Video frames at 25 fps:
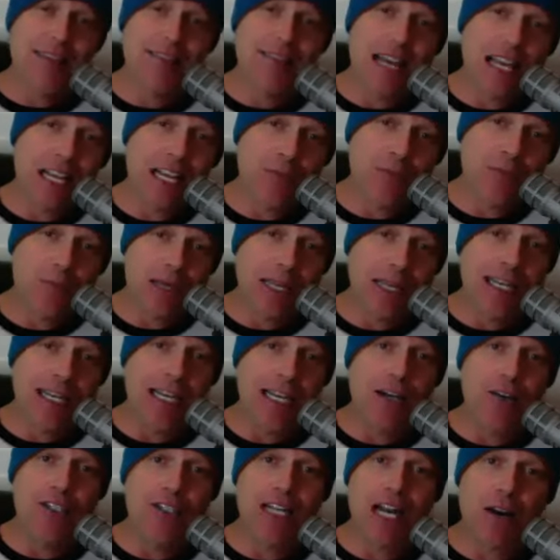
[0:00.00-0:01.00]
thank you for being
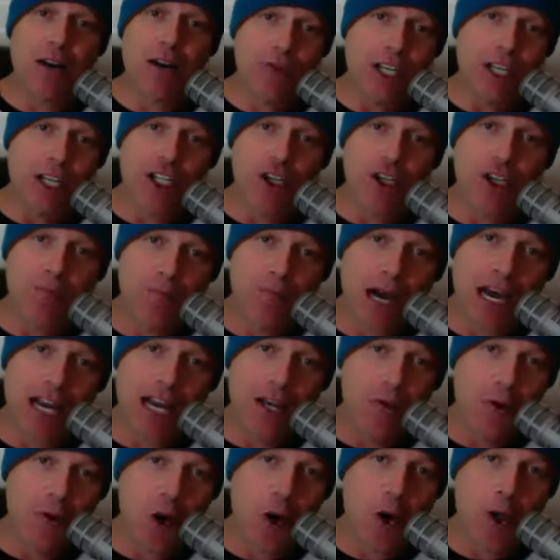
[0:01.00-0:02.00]
here. Did I read your
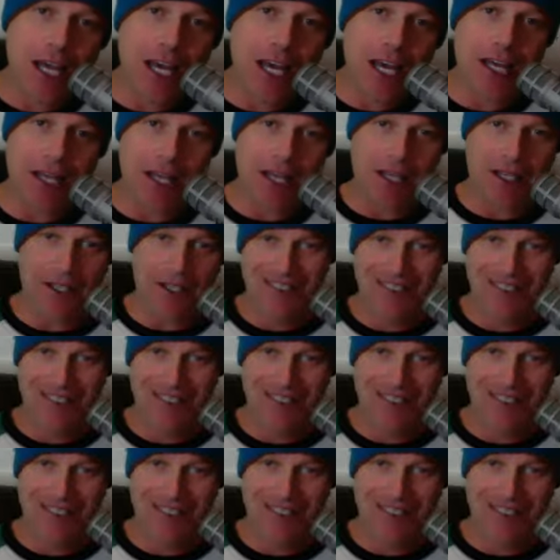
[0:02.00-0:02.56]
bio okay?